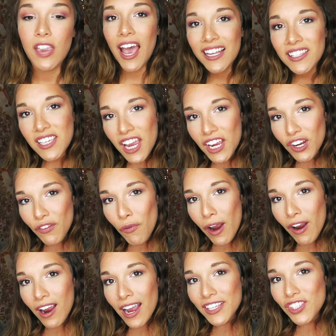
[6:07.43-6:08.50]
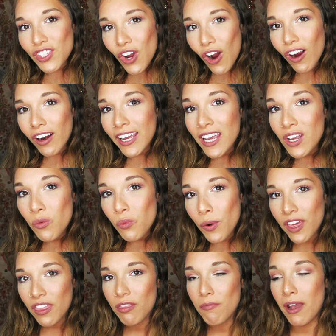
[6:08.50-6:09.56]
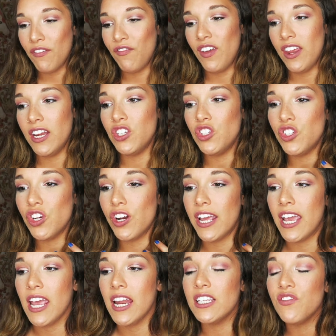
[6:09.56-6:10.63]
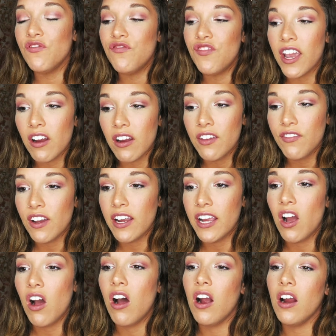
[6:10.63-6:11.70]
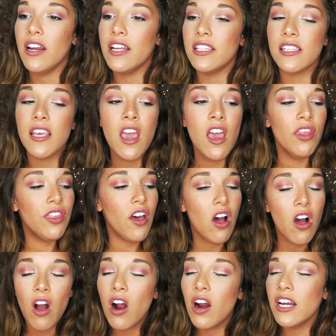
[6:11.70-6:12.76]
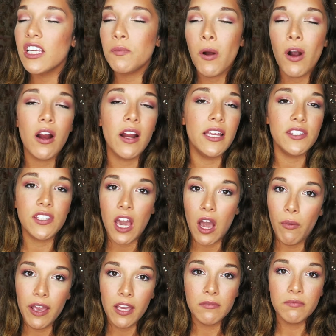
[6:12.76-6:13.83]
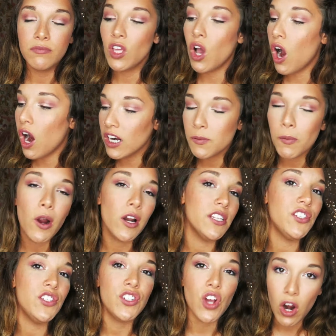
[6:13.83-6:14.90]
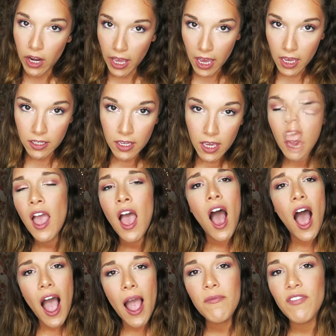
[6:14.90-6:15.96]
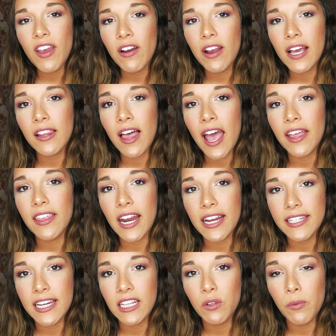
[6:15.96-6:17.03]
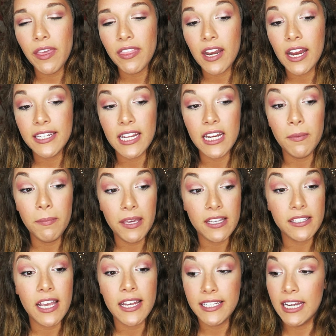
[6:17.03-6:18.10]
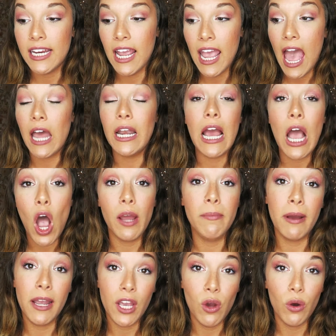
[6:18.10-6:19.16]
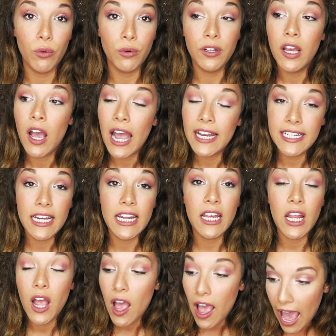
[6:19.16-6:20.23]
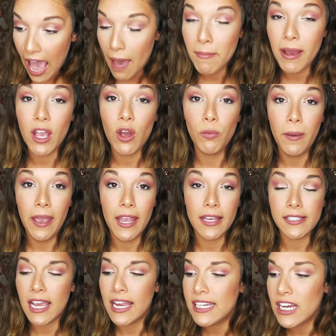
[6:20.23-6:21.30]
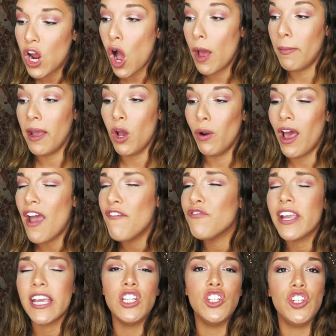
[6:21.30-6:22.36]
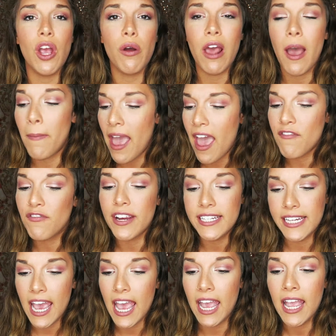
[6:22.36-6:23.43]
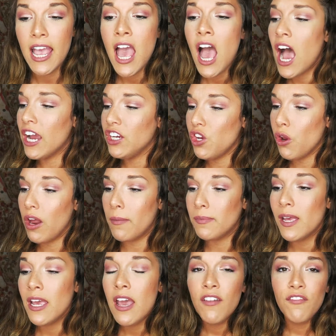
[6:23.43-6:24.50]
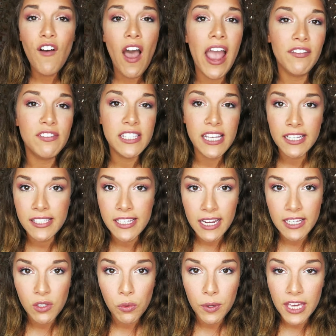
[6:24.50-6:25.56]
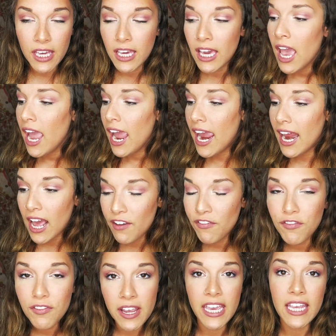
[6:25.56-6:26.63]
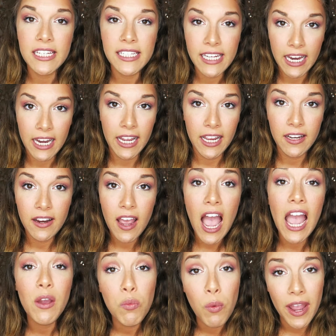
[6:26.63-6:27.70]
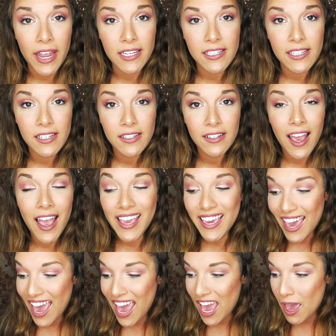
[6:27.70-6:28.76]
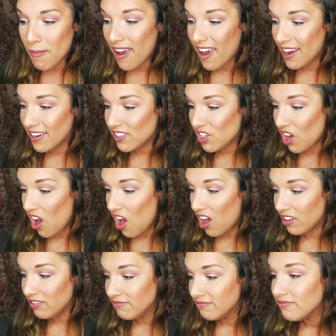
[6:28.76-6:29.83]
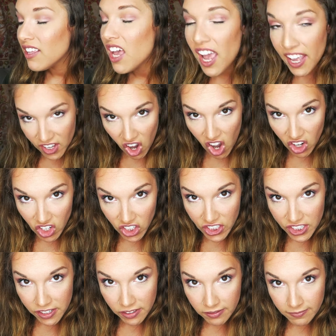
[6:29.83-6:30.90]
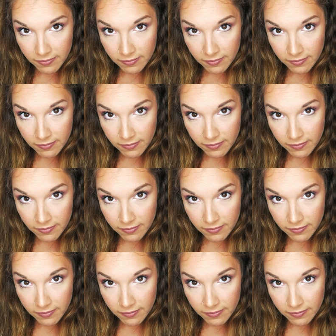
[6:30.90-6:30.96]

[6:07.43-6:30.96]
That's kind of where I started with my fitness journey, and it's very, very hard. The hardest part is going. The hardest part is starting. I'm very glad that I did it the way that I did it because I did it on my own. I did it at my own pace. I did it on my own. I freaking showed up every day. I showed up 5-6 days a week and I freaking did it. I went. I came, I saw, I conquered.